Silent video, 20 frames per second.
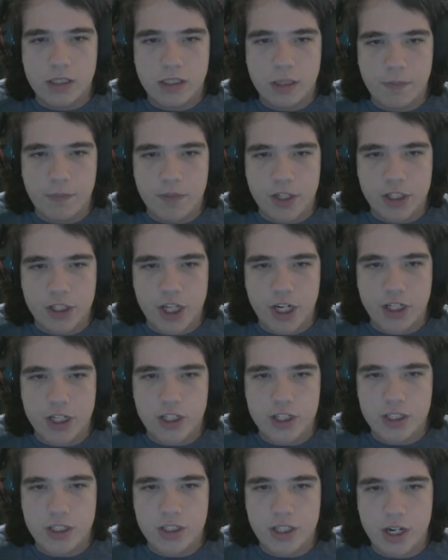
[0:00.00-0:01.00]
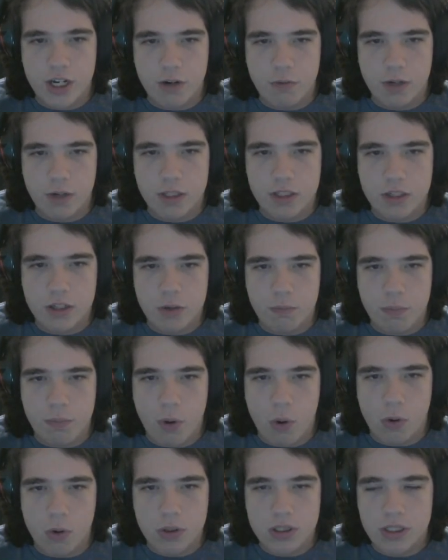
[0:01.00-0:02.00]
something changes, send a redstone
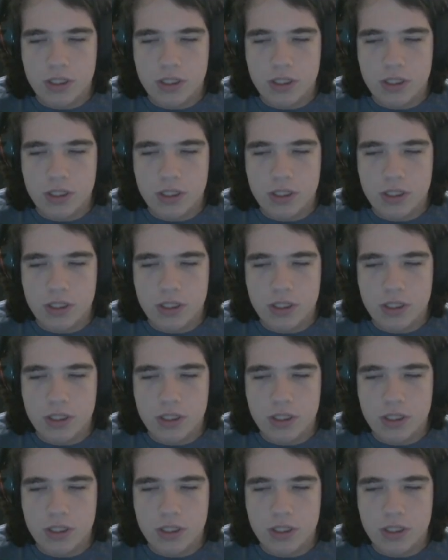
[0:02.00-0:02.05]
pulse